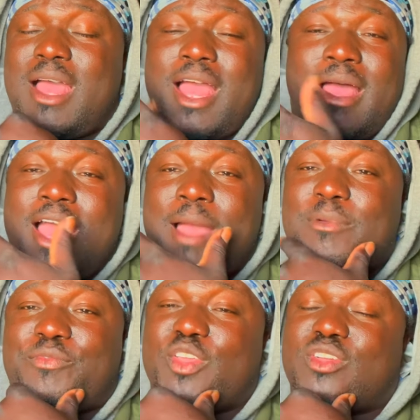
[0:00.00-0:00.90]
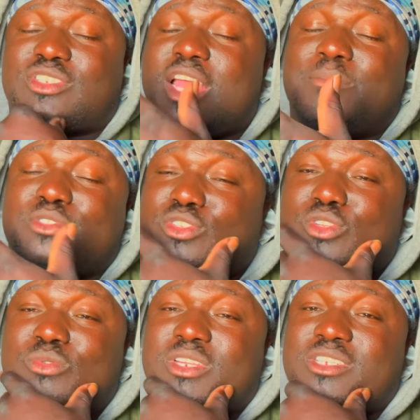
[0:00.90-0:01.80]
I'm gonna figure something to
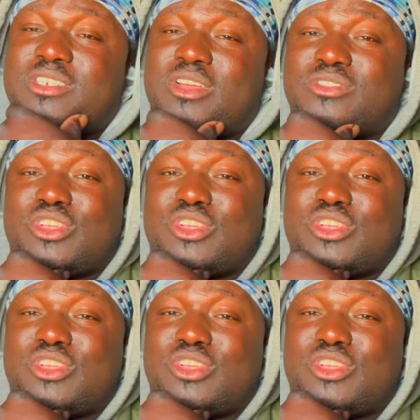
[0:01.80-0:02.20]
do with it, you know?